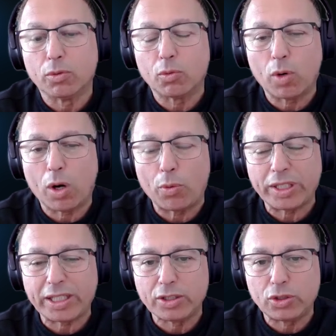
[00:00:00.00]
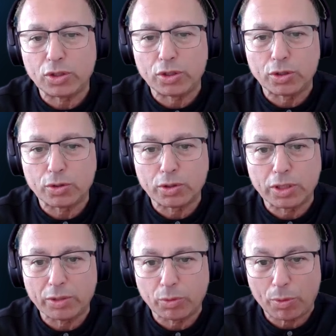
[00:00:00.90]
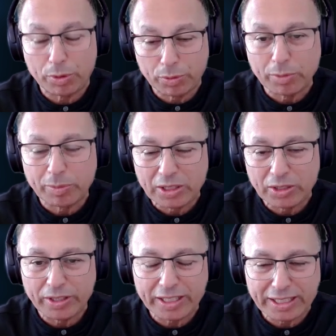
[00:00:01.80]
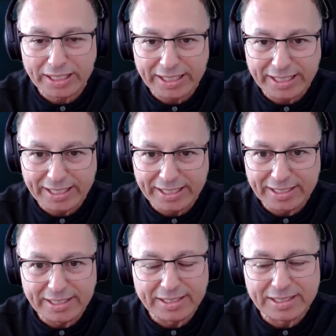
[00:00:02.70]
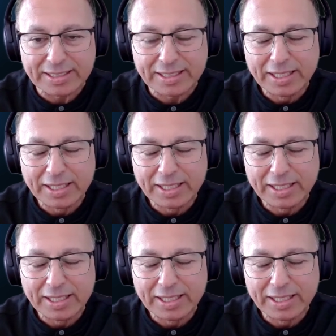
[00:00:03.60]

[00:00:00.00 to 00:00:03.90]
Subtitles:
what we can do and what we will be doing is